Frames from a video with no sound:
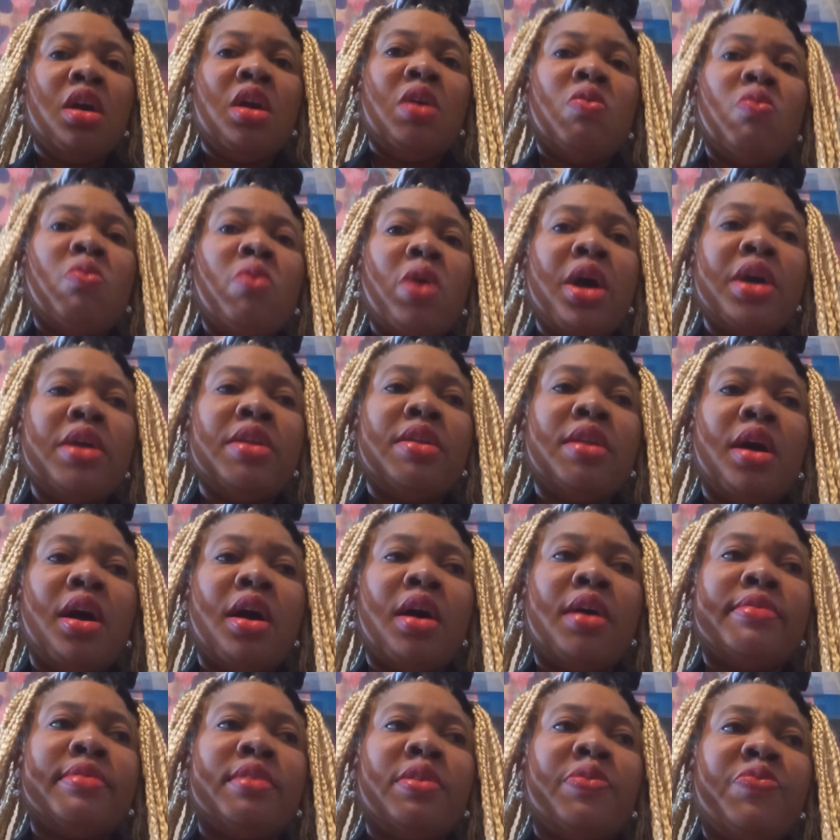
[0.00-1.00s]
and right
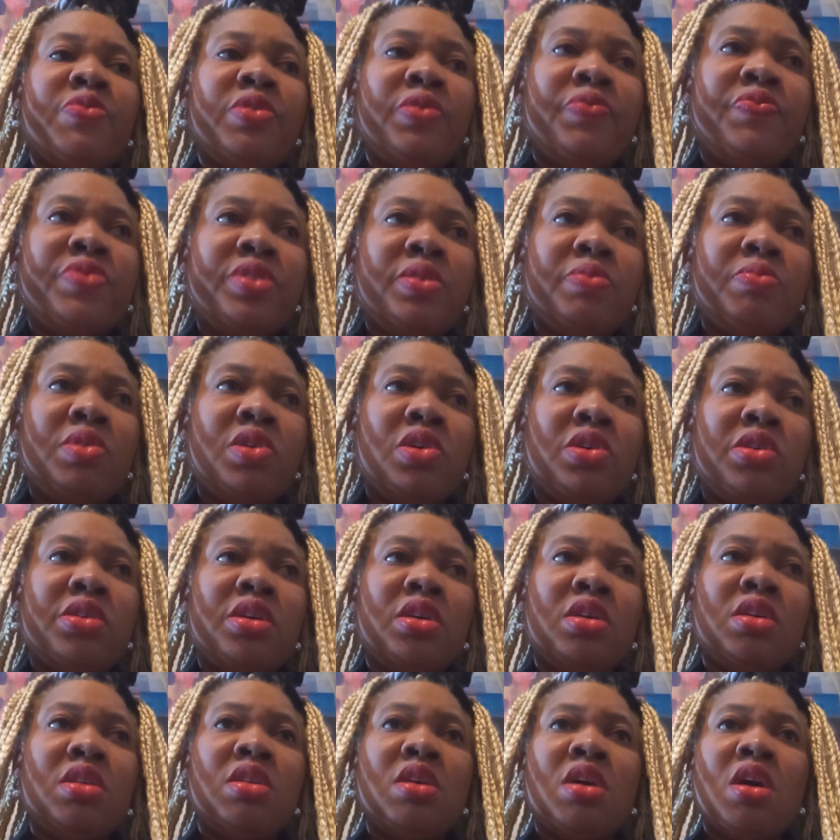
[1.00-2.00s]
now the 50
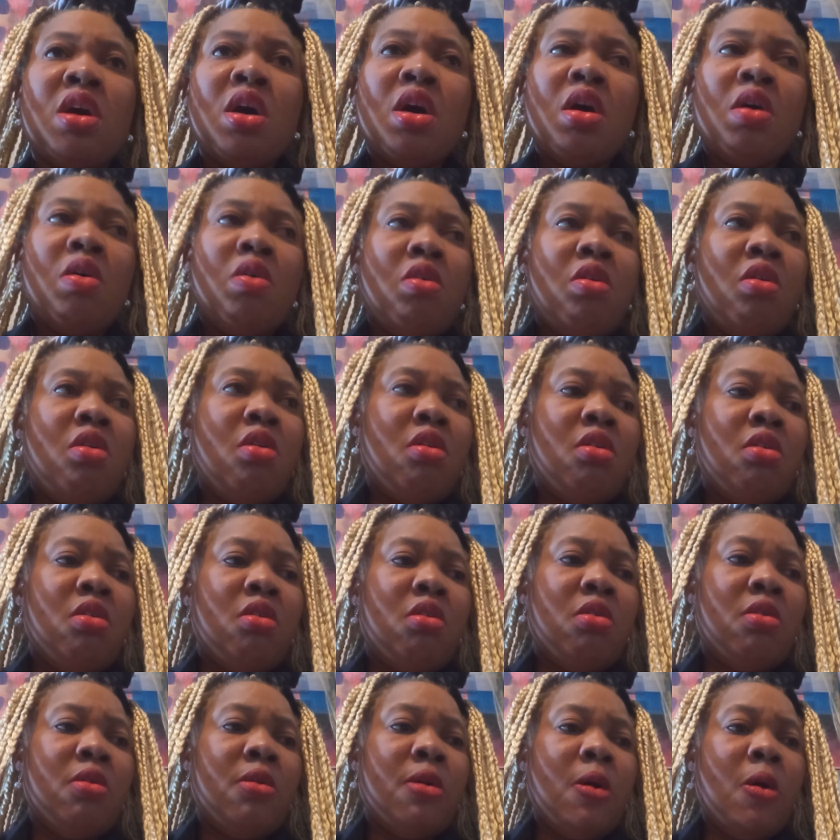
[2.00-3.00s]
million
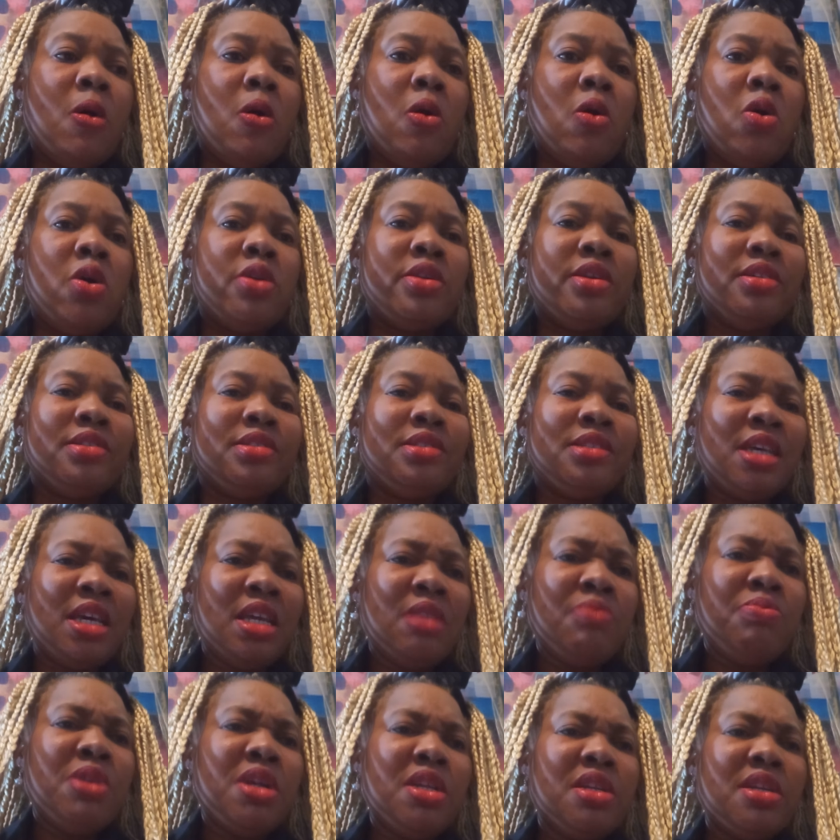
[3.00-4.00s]
or the
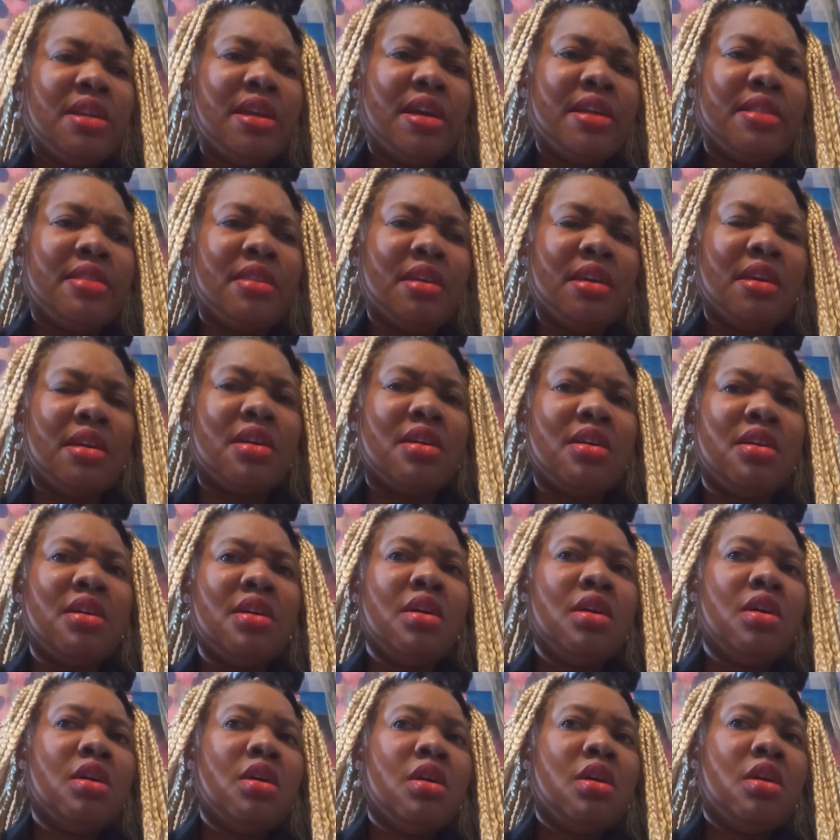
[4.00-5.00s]
10 million, I think,
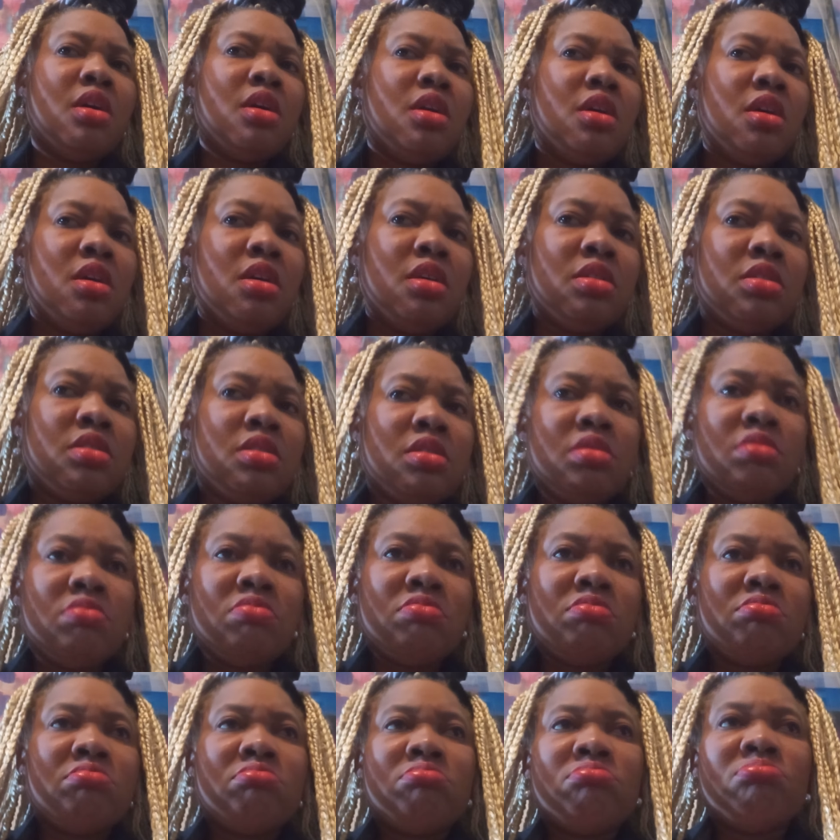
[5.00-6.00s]
is
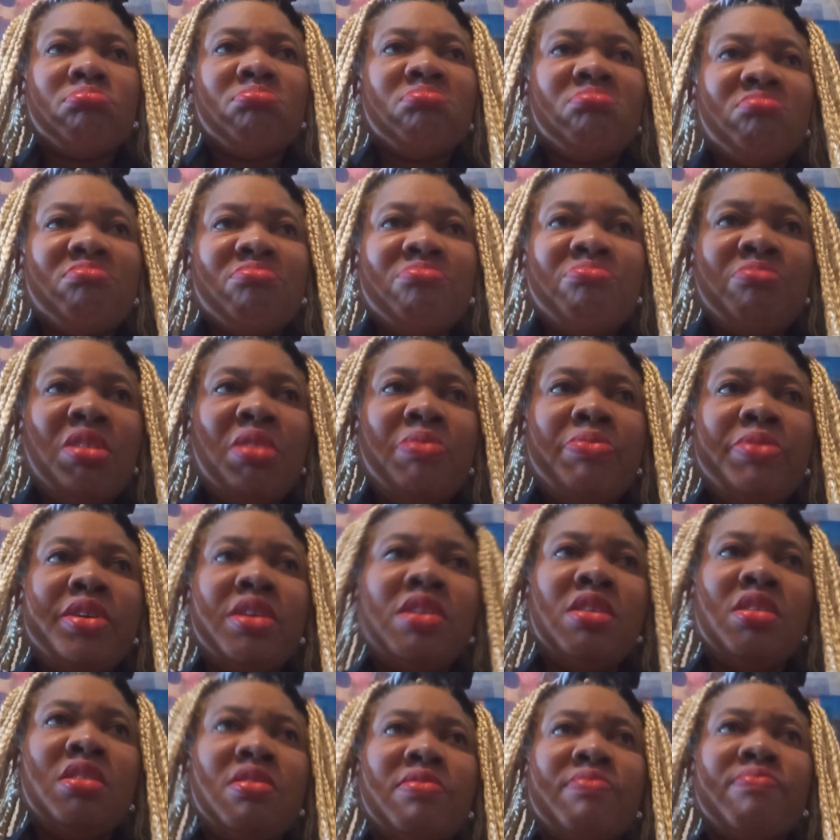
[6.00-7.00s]

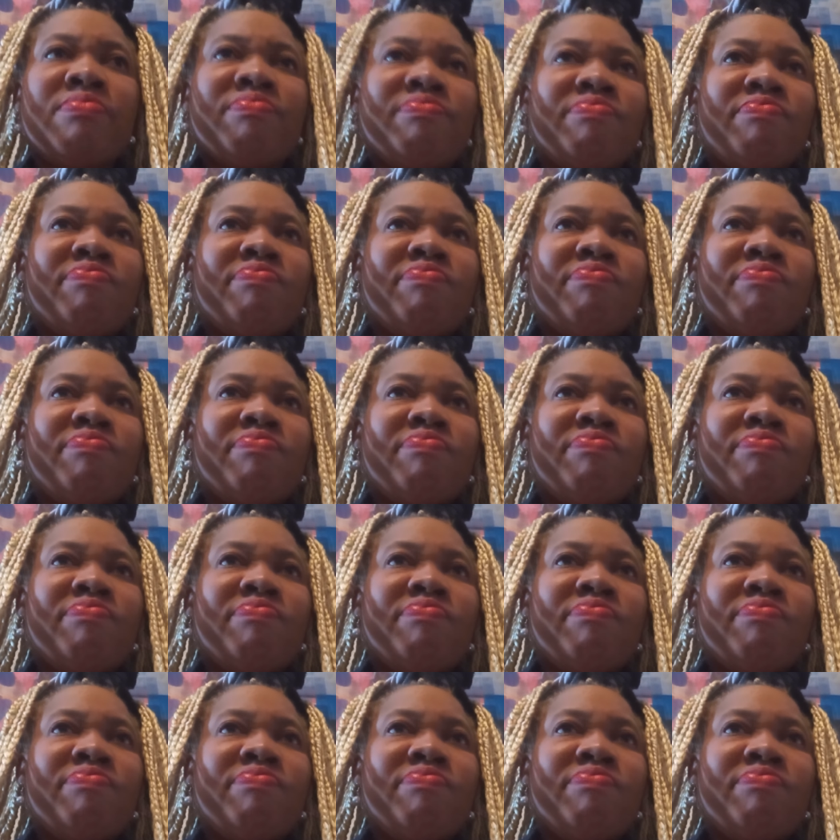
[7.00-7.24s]
maybe